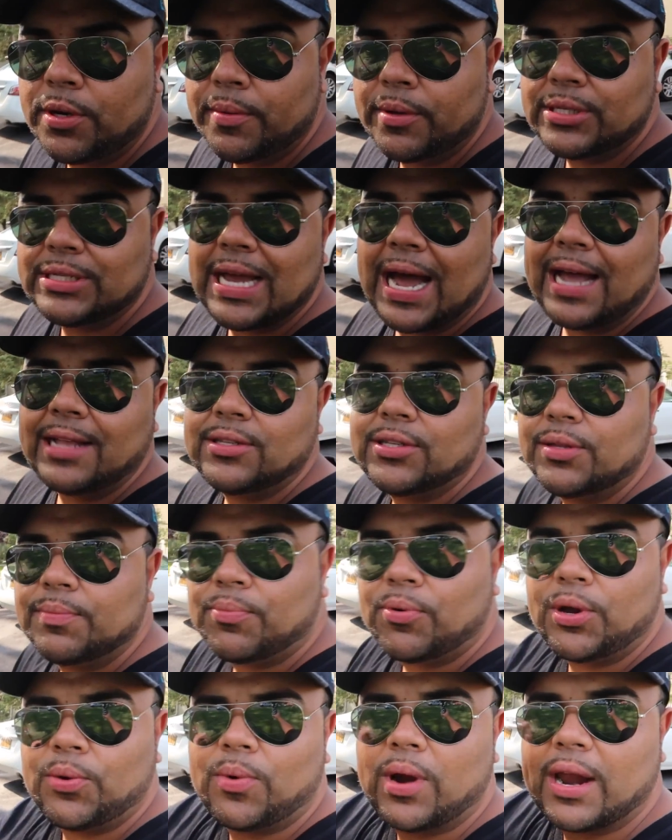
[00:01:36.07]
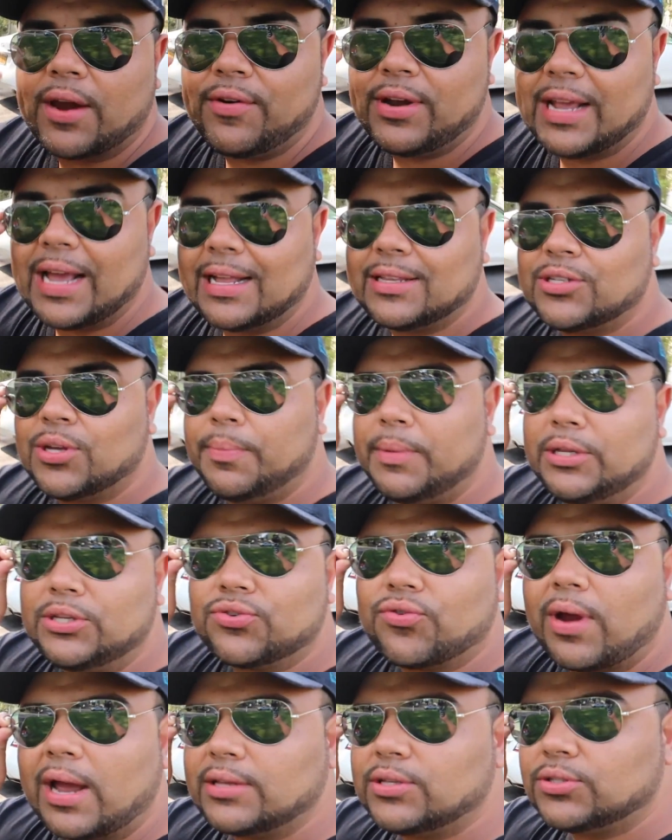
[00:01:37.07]
pretty much gotten to the point where I already got so many
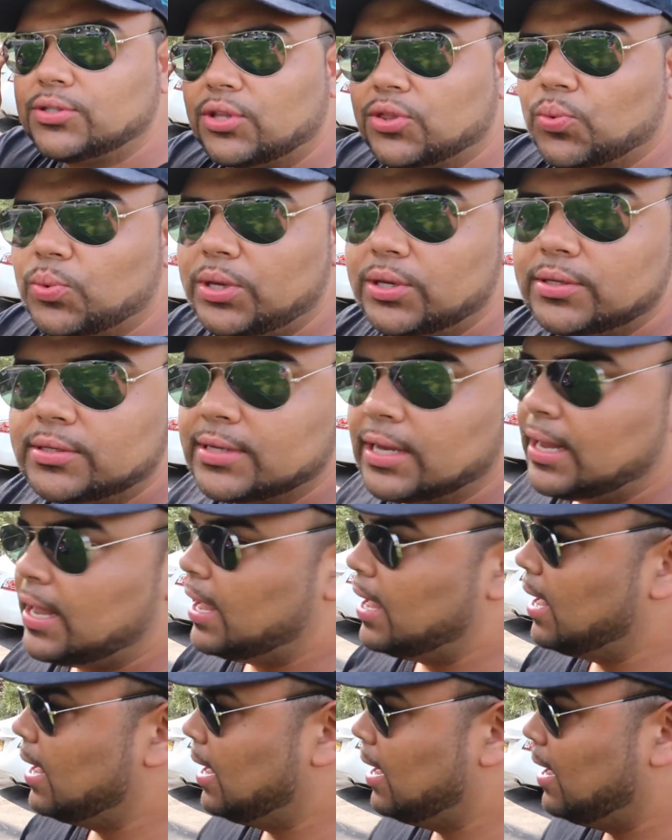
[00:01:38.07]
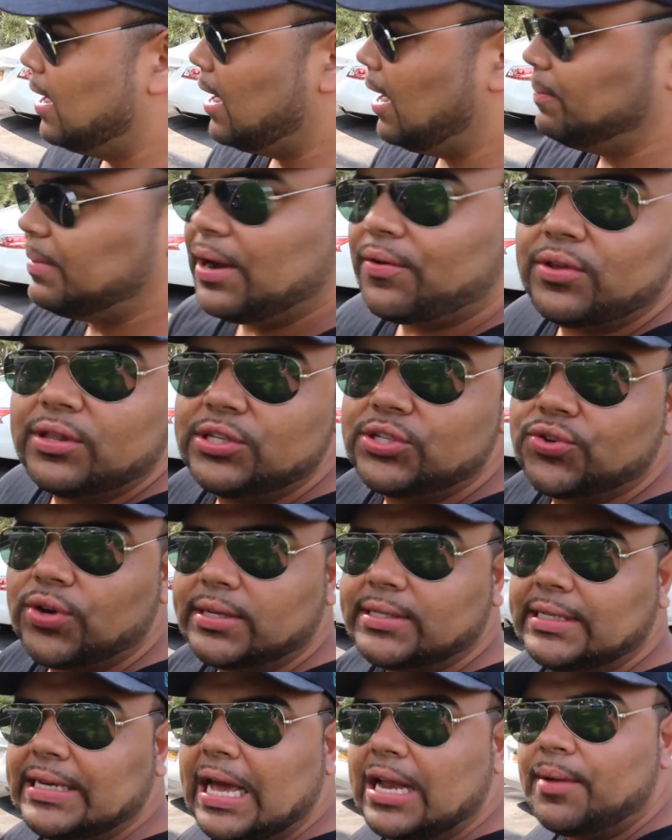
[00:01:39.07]
scratches on the wheels. I'm not really
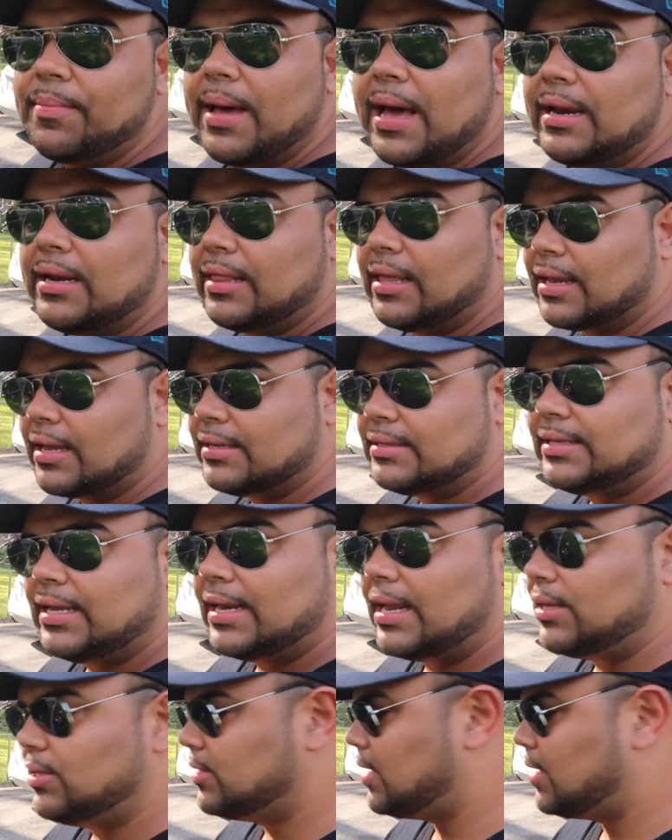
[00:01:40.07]
stressing out about it. Like I said, I